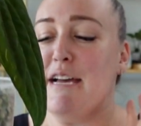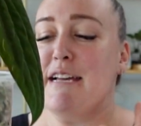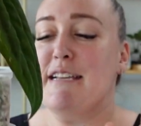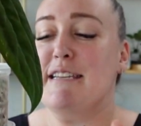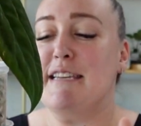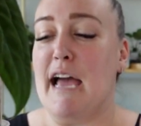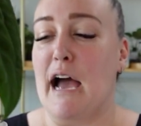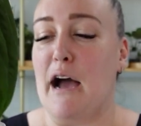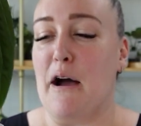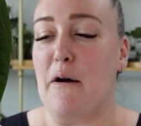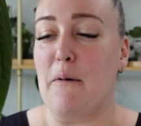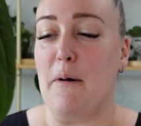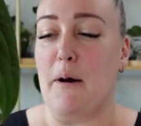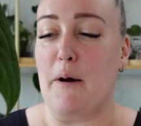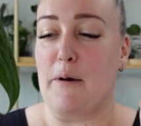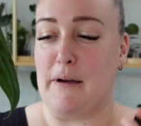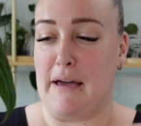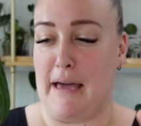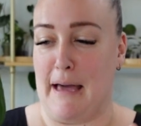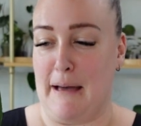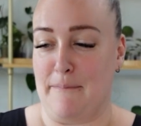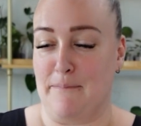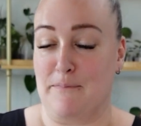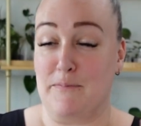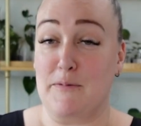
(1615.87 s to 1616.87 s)
Now,
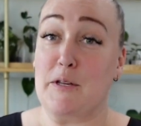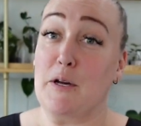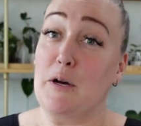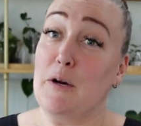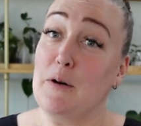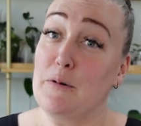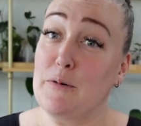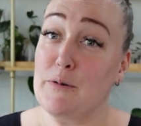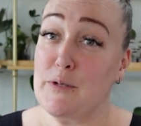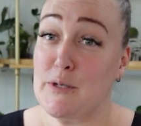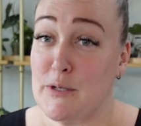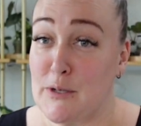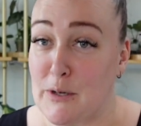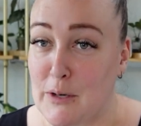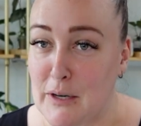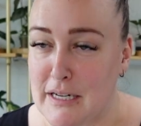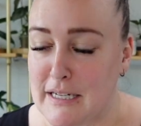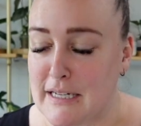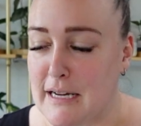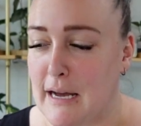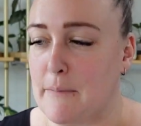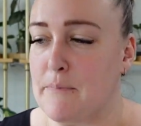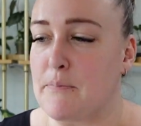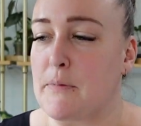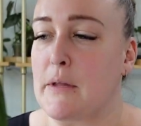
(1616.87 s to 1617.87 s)
okay, so story
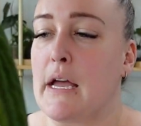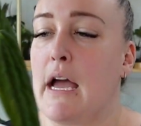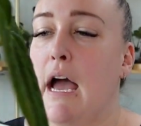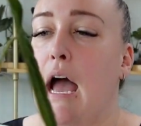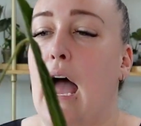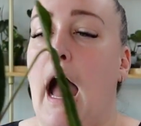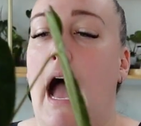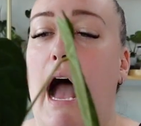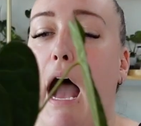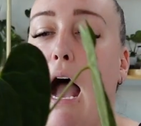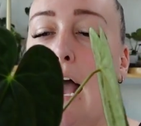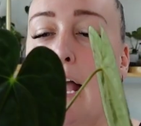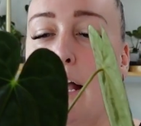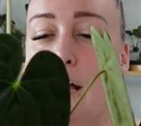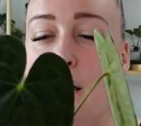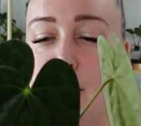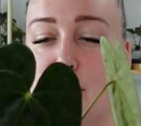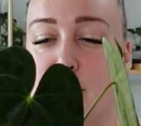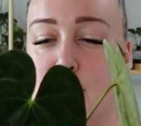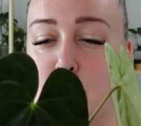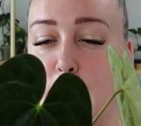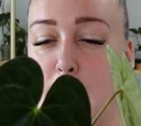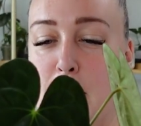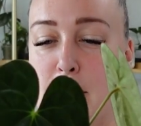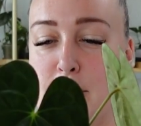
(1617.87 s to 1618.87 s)
time. I got
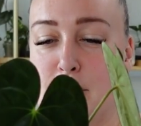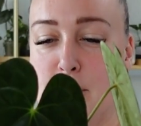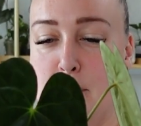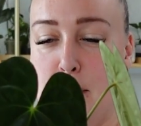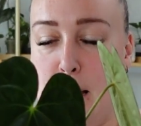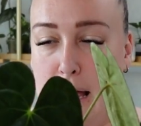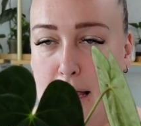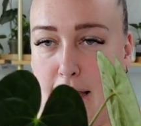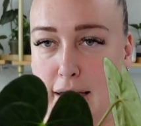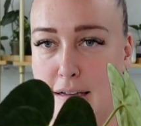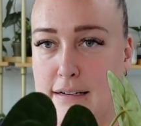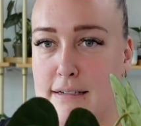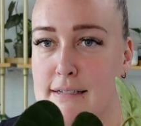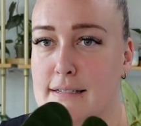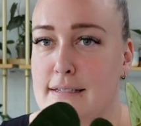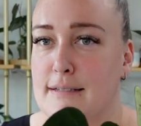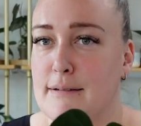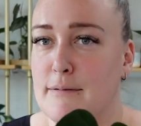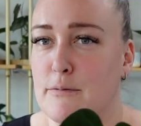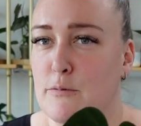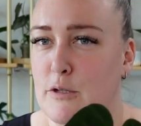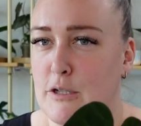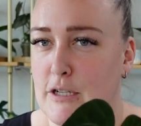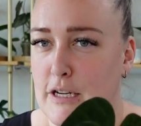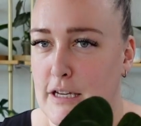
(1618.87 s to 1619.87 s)
this plant from Alice,
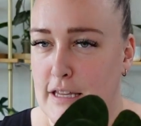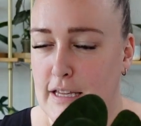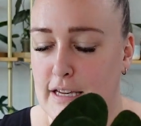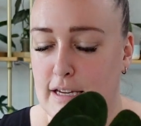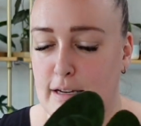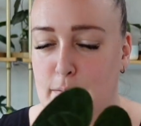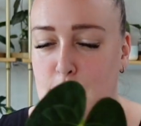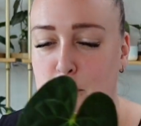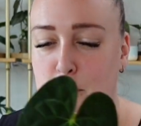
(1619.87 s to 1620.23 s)
which I think